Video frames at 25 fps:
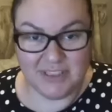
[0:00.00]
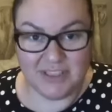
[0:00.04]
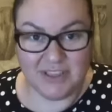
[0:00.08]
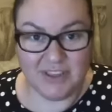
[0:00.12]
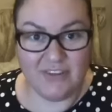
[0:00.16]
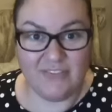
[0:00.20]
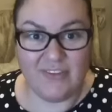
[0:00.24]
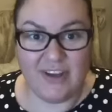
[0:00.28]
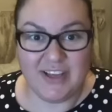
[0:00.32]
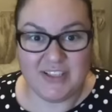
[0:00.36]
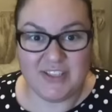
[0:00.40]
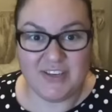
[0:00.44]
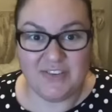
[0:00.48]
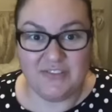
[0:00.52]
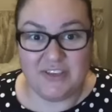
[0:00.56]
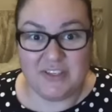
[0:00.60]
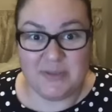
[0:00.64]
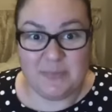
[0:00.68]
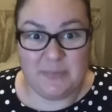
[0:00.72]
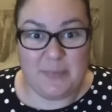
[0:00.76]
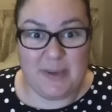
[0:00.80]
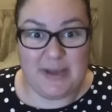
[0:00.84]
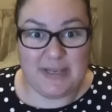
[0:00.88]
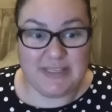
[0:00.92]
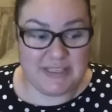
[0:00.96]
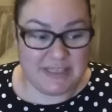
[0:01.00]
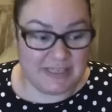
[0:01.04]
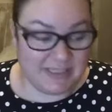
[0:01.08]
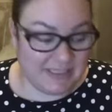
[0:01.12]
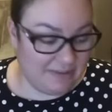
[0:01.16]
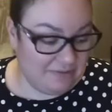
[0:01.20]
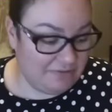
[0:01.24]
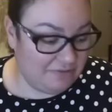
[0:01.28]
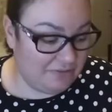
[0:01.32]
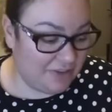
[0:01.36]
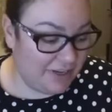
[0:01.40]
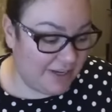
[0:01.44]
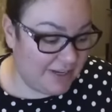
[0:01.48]
The rest of it's basically
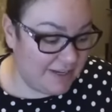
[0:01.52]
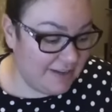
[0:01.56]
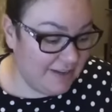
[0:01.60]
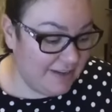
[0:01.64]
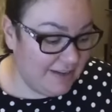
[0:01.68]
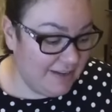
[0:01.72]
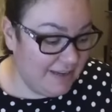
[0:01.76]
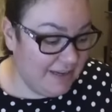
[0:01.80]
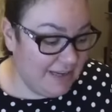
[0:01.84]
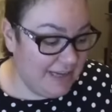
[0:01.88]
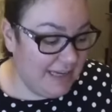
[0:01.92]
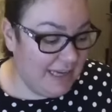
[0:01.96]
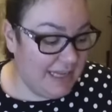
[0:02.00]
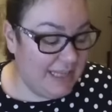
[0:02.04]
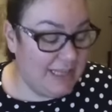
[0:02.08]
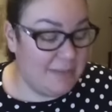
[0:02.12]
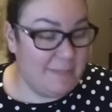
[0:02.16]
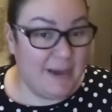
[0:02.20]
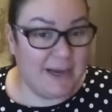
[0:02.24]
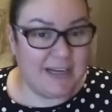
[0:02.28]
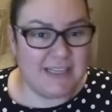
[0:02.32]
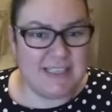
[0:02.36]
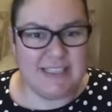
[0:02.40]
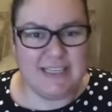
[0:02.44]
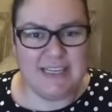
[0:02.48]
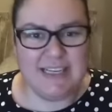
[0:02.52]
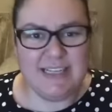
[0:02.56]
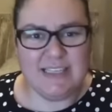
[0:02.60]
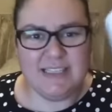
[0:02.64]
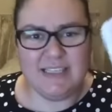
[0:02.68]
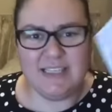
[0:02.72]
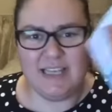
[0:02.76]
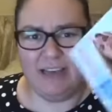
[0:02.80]
free. The magazine's